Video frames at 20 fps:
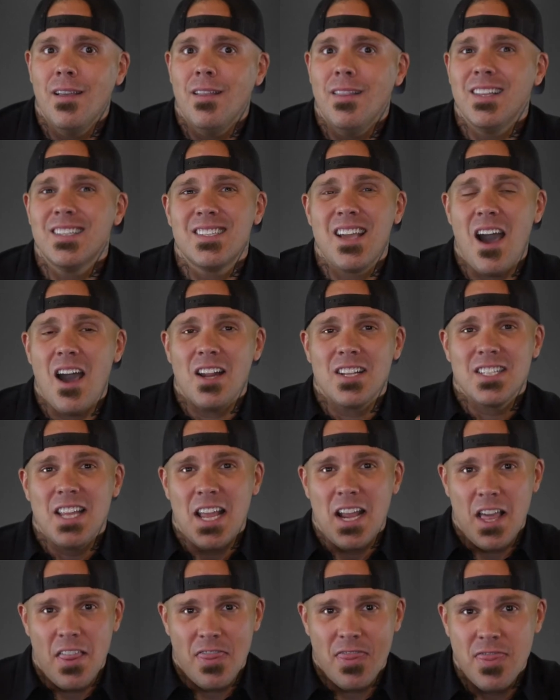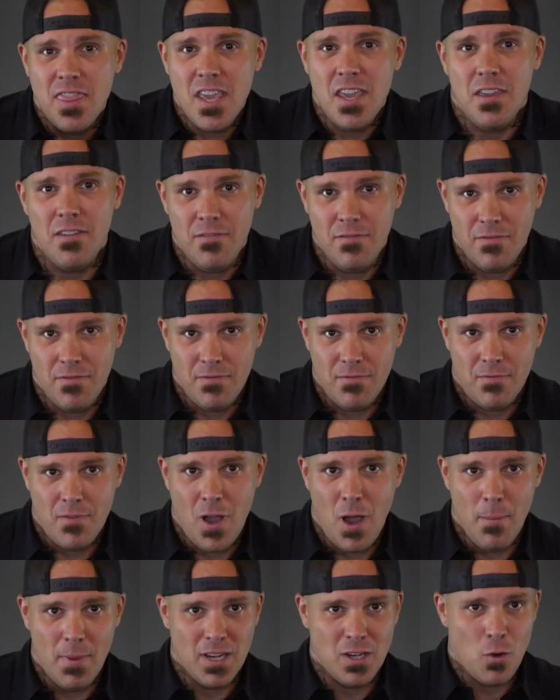This God is like a thief
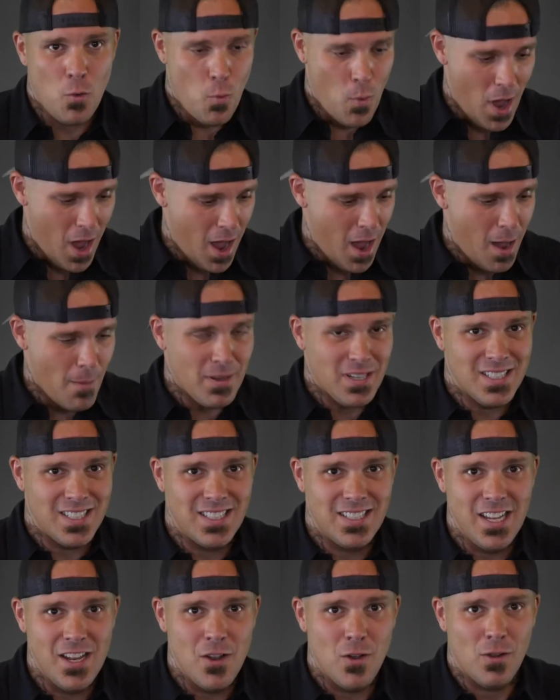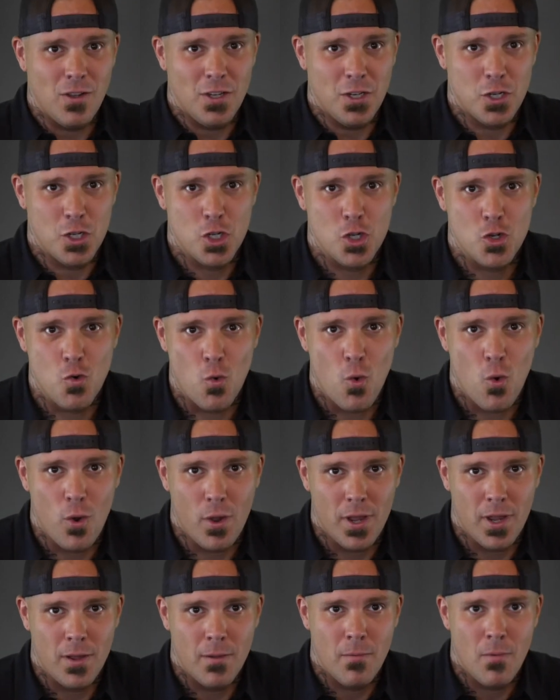coming to rob and steal and
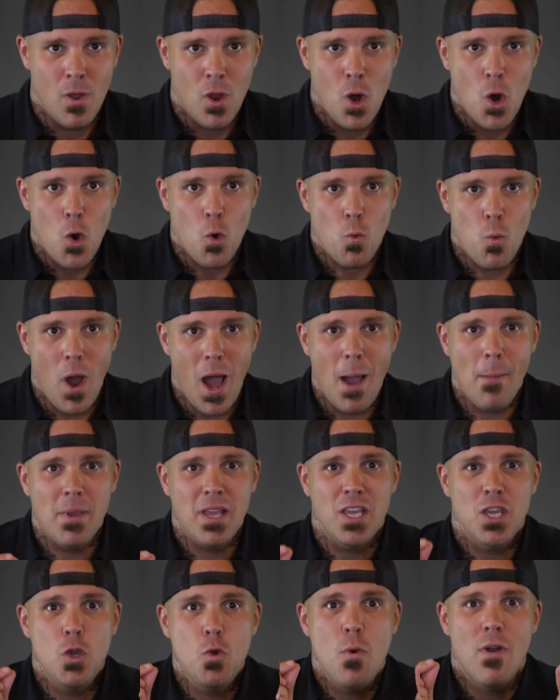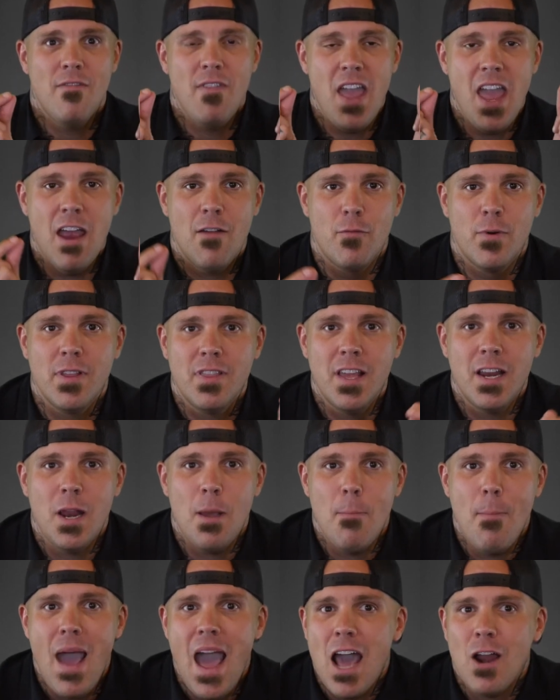destroy, robbing you of everything
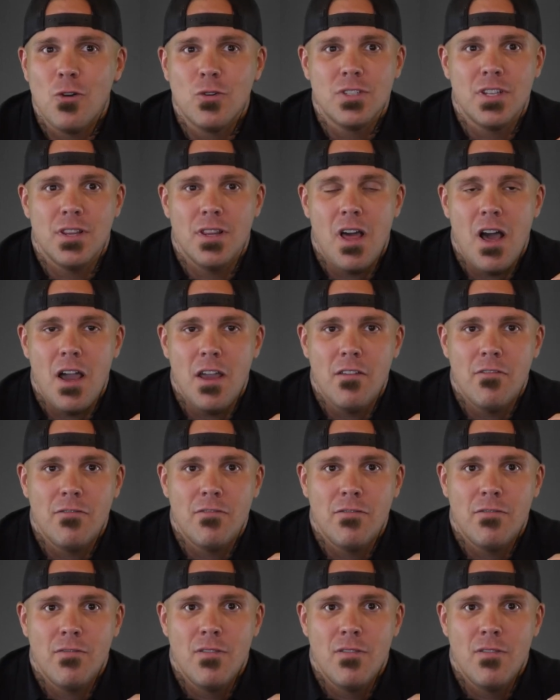that matters in life.